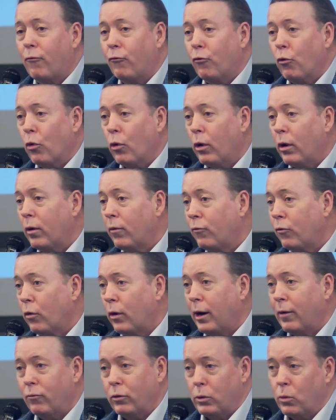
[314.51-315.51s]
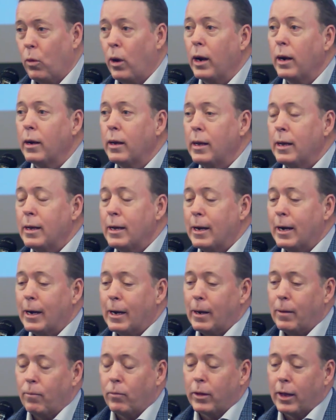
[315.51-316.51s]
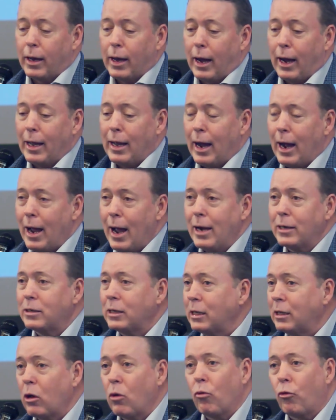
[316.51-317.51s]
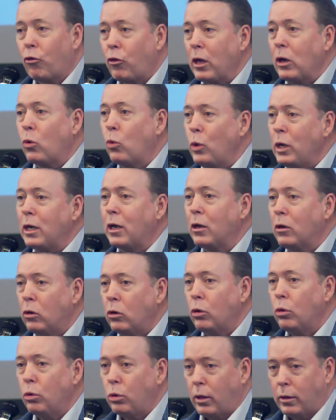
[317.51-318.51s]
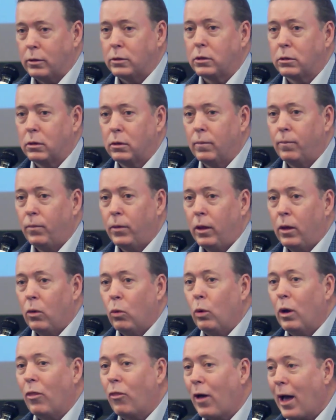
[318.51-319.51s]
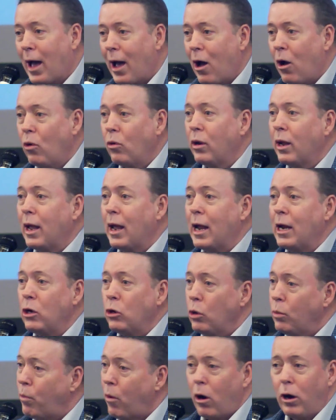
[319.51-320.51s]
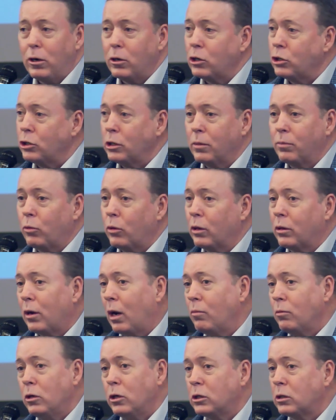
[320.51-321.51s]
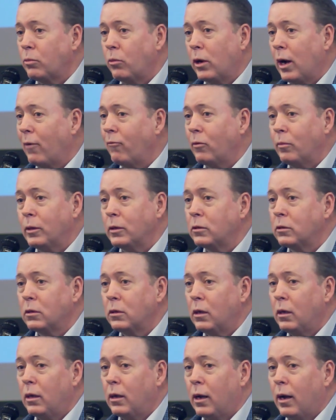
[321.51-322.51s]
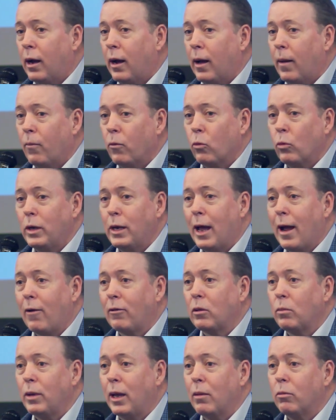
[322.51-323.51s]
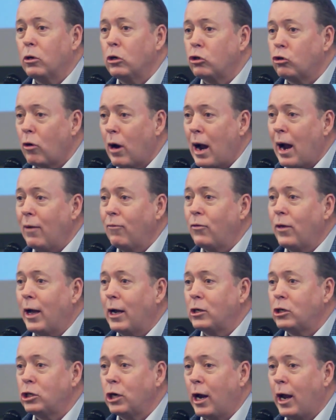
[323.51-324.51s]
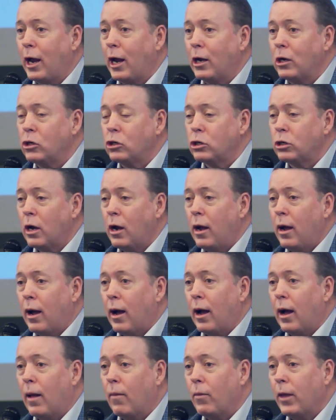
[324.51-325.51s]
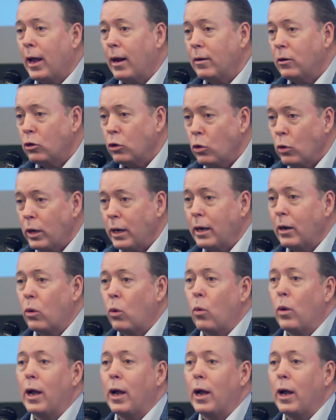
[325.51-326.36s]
for everyone. I actually don't think we can do this without a new partnership with our municipal governments. We have to be able to drive that change and do it in a